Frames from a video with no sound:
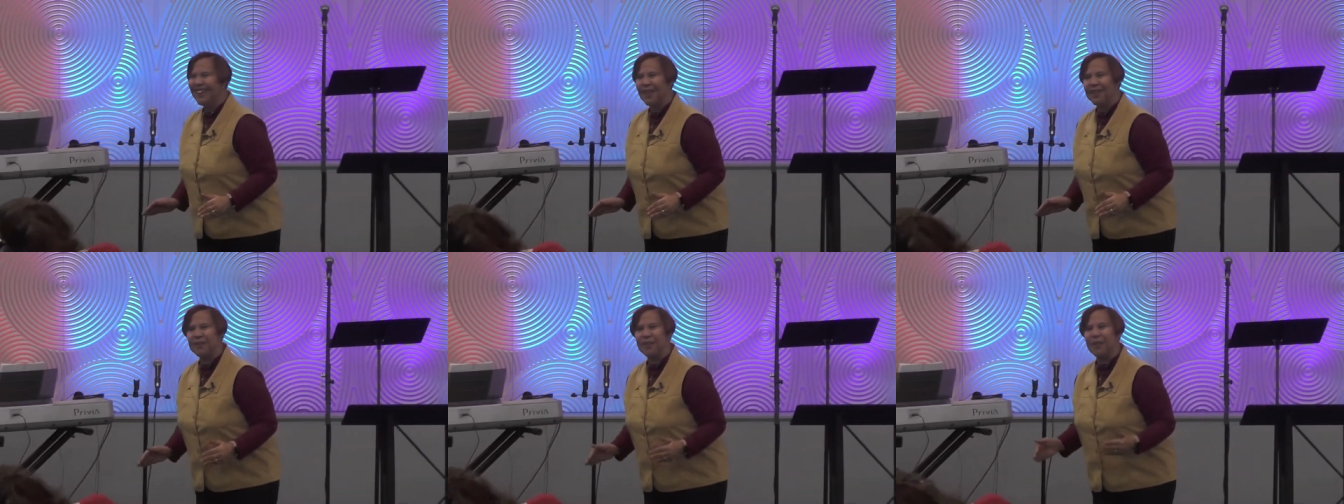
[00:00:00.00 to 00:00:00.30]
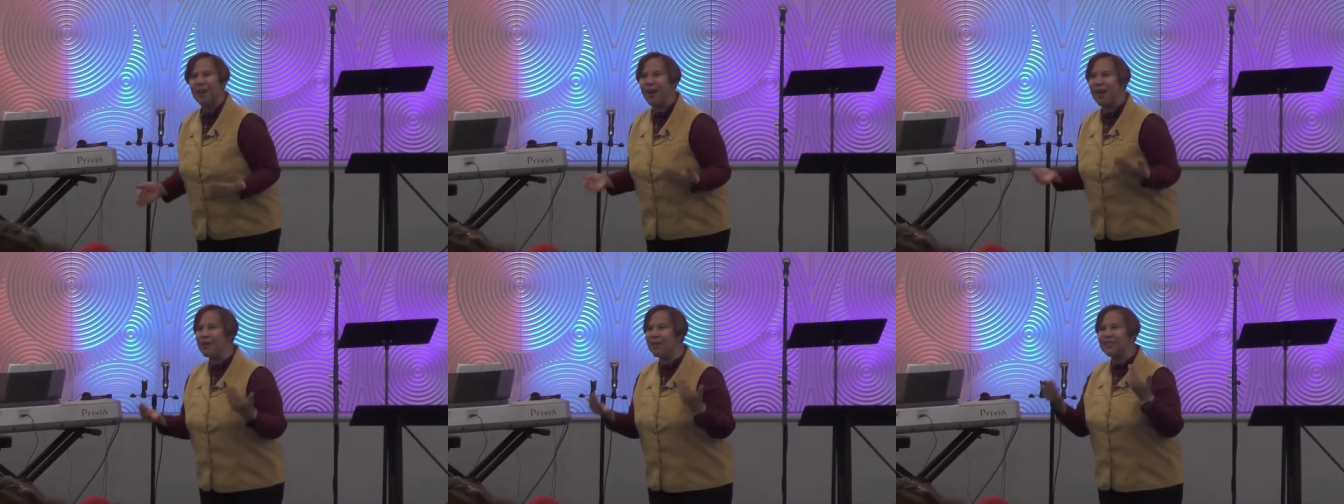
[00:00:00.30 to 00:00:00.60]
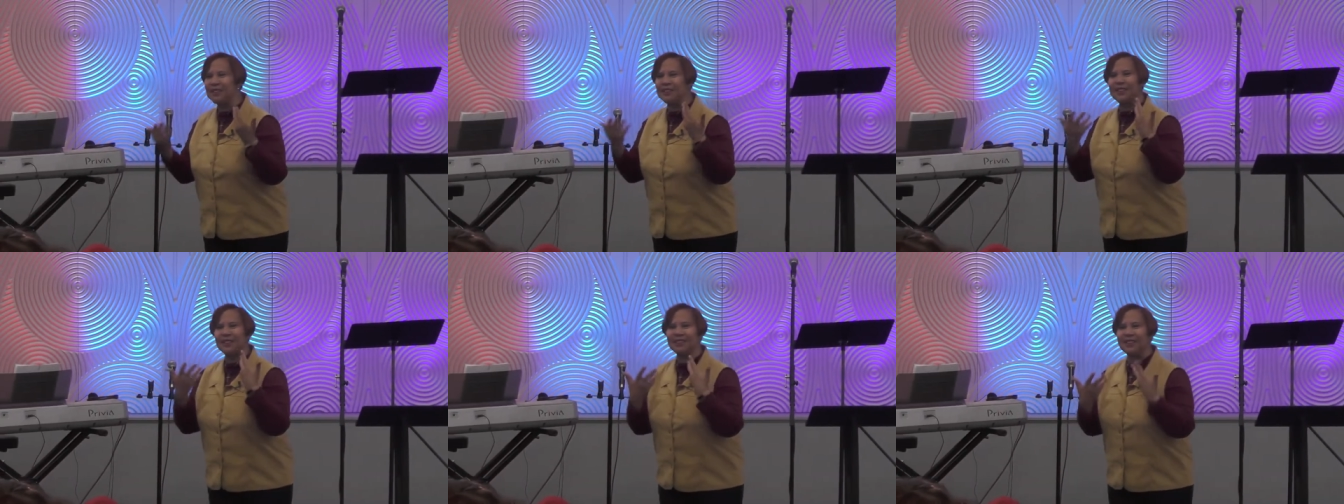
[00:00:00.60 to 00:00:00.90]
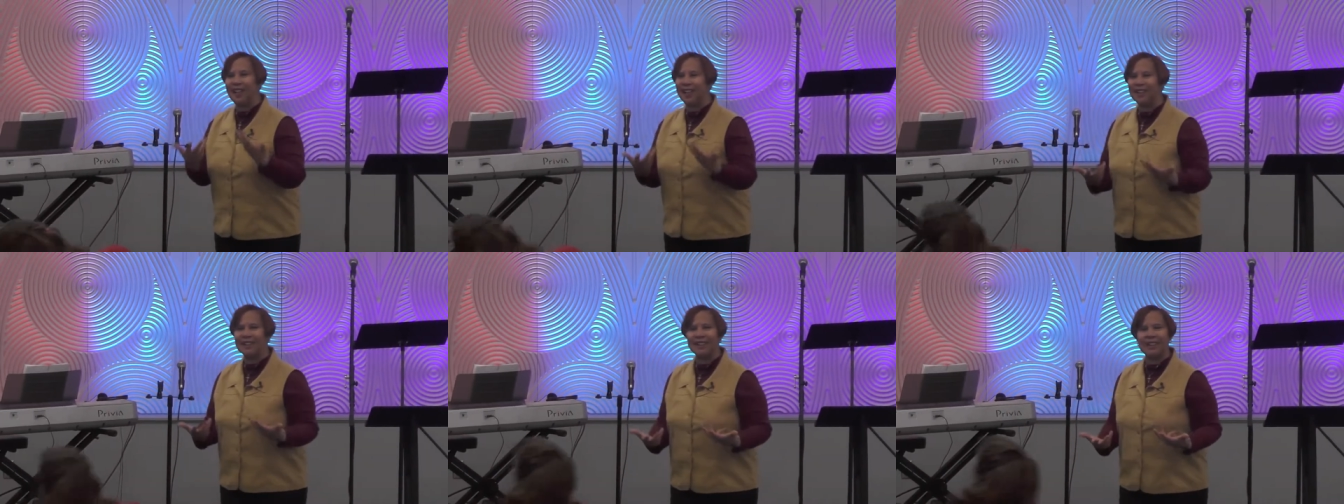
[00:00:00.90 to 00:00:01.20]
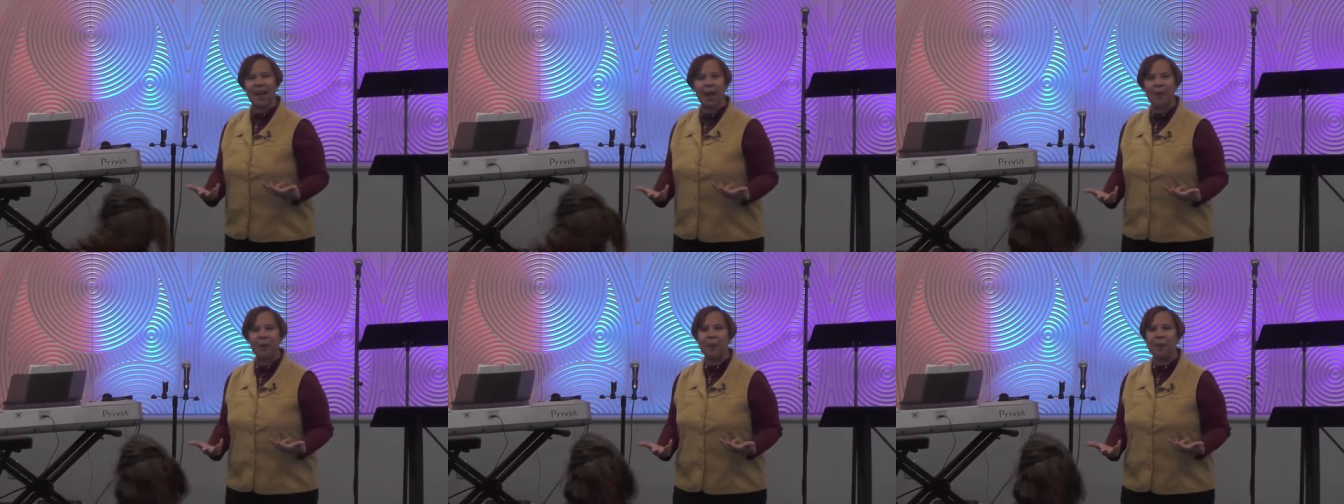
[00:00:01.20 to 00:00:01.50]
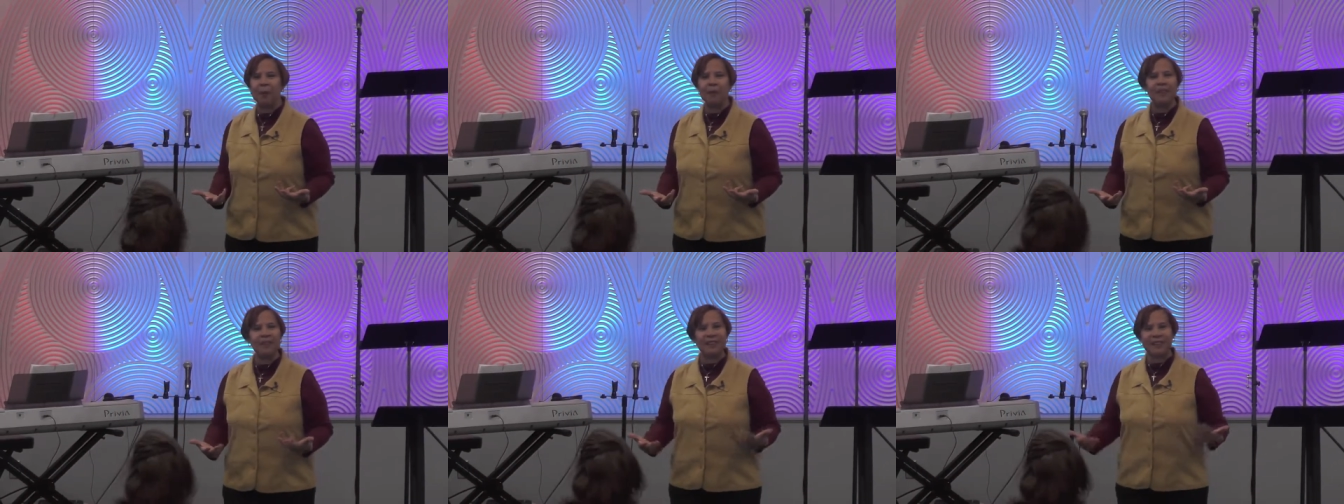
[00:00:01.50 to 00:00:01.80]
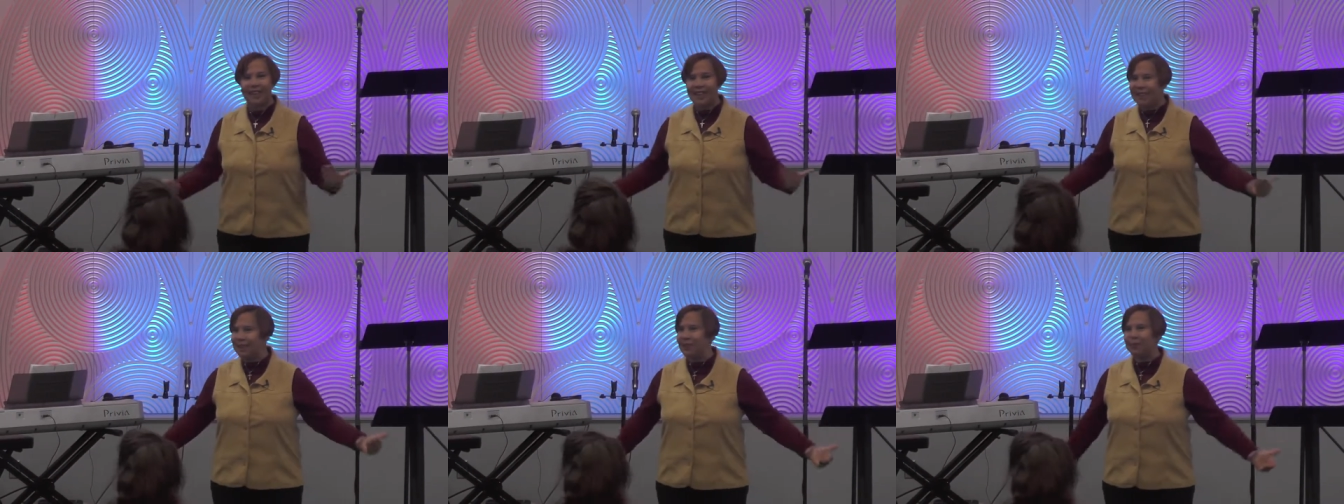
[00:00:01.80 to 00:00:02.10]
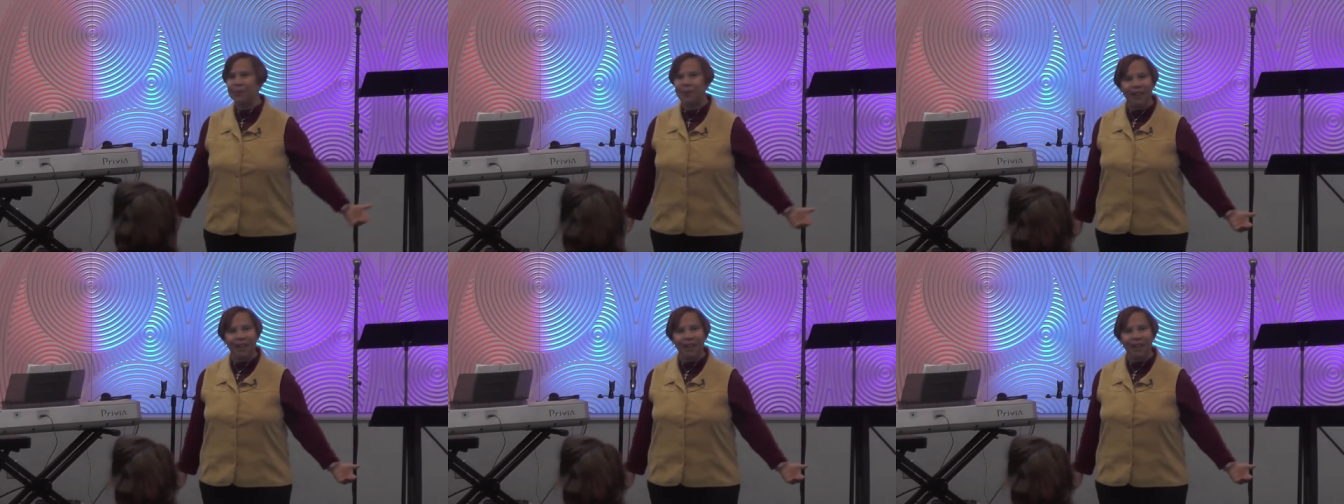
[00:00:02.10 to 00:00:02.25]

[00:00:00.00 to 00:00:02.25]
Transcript: if you always look like a sourpuss, guess